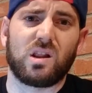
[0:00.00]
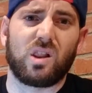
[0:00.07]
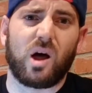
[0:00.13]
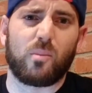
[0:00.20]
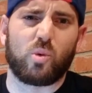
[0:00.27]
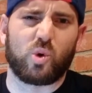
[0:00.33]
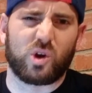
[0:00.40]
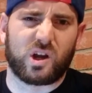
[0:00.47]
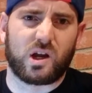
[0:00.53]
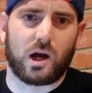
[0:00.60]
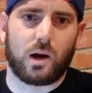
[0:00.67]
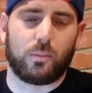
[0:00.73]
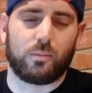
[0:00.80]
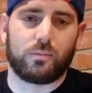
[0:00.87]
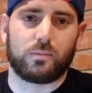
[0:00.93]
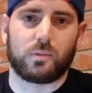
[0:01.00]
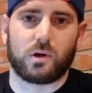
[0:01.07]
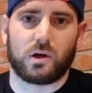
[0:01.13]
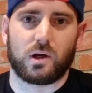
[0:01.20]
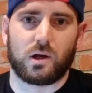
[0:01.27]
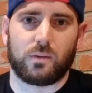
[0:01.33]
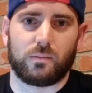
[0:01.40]
A lot more to come
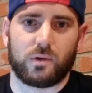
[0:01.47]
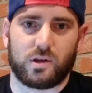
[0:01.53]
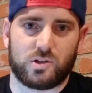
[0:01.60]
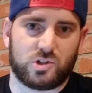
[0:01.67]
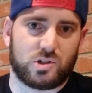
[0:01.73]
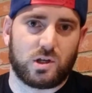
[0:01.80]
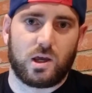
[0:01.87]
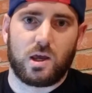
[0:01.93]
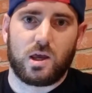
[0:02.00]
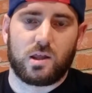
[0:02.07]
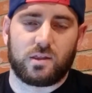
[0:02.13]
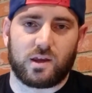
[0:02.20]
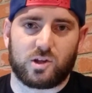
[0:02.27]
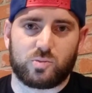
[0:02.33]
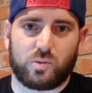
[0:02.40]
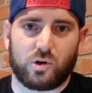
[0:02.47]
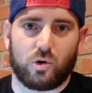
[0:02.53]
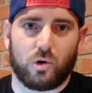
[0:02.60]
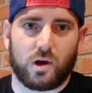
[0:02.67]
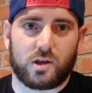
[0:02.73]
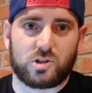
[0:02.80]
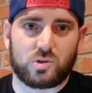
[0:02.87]
as things
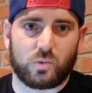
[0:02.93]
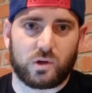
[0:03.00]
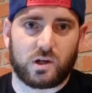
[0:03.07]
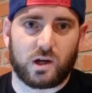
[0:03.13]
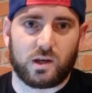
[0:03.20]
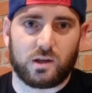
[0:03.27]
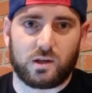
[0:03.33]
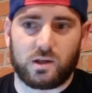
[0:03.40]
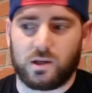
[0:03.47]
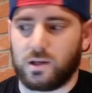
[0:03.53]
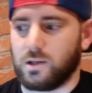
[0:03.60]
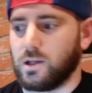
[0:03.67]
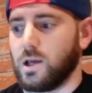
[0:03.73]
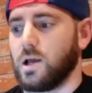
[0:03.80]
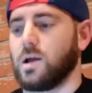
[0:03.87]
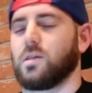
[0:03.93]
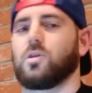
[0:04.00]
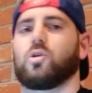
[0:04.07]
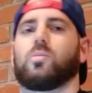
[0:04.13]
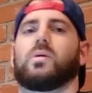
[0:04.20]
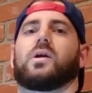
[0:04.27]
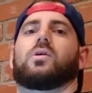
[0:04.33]
progress and we kind of get a
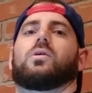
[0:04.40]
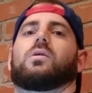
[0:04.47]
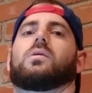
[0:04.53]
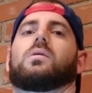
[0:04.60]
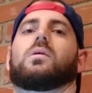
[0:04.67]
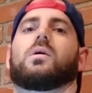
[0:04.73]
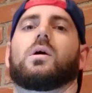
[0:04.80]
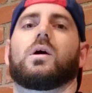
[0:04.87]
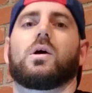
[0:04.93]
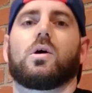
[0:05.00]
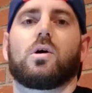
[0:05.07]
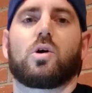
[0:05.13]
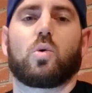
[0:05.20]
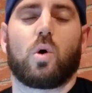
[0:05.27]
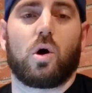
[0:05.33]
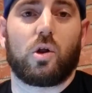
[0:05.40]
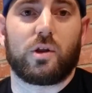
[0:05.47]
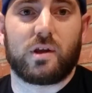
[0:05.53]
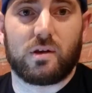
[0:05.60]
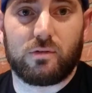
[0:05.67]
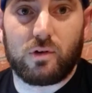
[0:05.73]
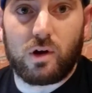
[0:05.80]
little better
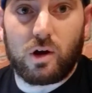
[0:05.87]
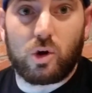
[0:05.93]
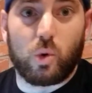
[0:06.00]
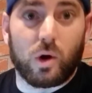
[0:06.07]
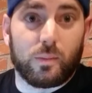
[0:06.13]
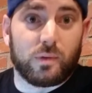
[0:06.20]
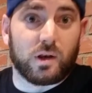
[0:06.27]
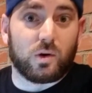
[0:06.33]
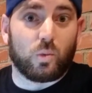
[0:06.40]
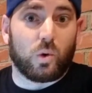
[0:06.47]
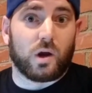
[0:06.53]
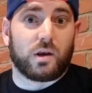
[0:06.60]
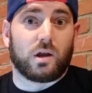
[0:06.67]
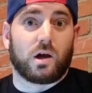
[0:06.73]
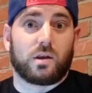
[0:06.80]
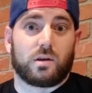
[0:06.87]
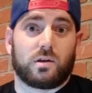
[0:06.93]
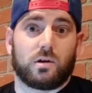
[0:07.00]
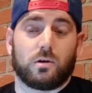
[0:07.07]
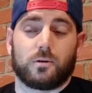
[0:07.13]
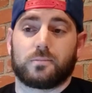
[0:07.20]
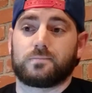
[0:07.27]
quality of equipment and whatnot in
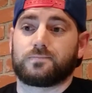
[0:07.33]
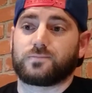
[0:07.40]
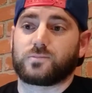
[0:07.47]
here.